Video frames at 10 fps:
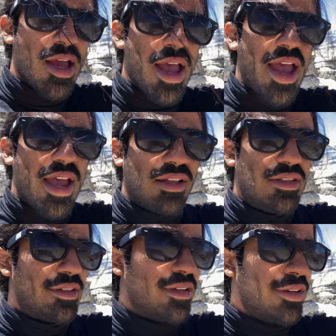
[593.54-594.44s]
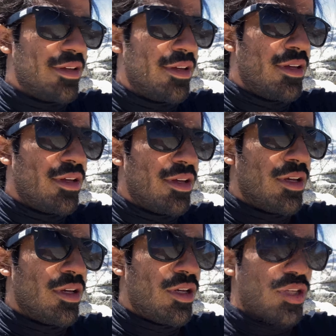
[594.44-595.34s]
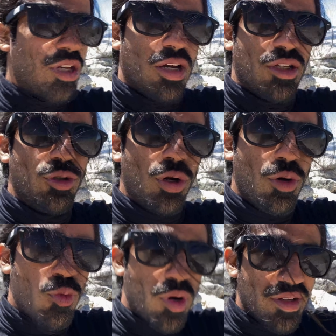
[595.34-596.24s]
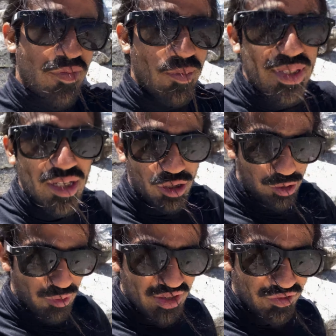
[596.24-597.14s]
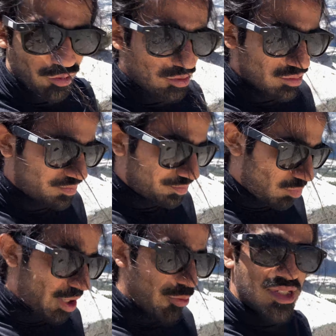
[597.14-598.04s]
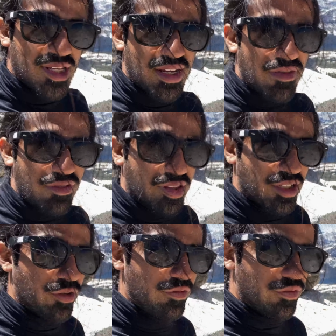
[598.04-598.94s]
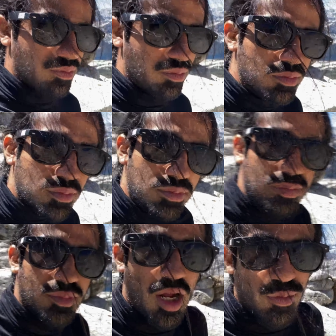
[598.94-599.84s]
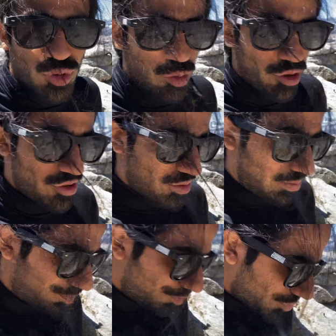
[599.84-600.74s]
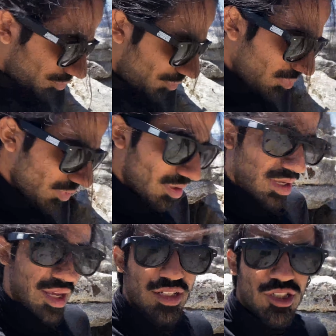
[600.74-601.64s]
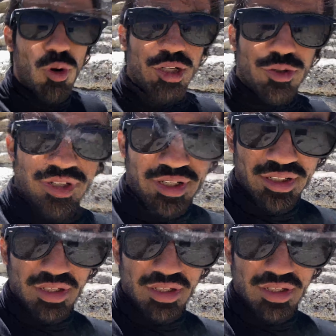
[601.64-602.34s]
And you don't want to be ungrateful by risking everything you've come towards and squandering it